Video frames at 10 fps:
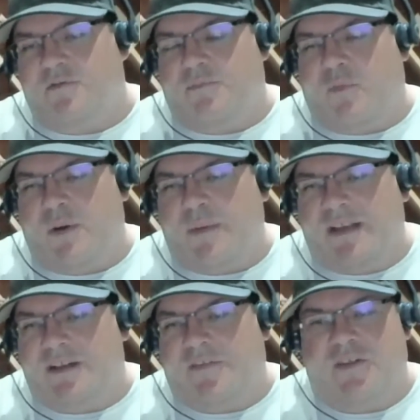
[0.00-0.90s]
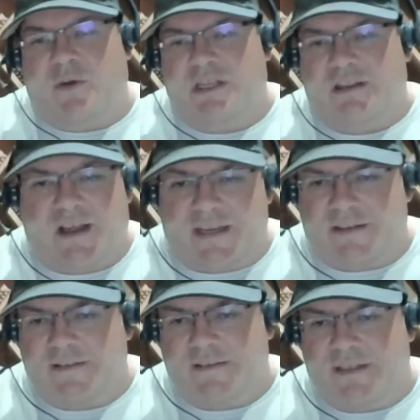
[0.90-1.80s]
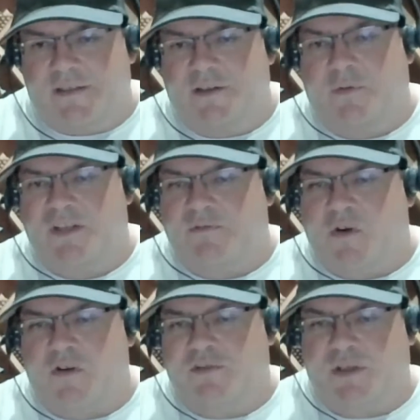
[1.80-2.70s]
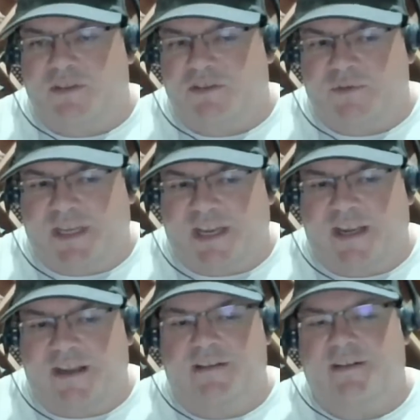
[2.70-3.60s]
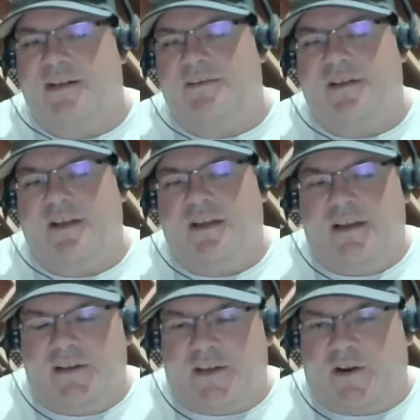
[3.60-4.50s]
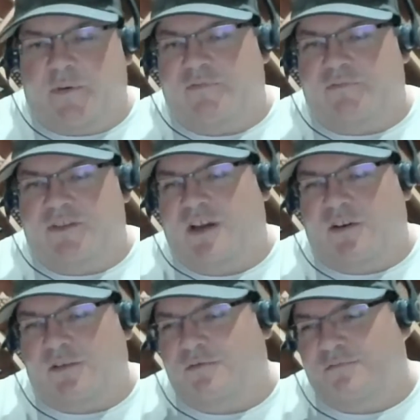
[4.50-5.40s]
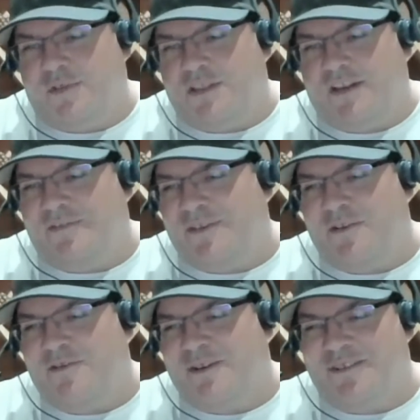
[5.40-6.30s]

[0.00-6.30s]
we make stuff that we like and then you know we smoke as much as we can and then you know we sell what's left over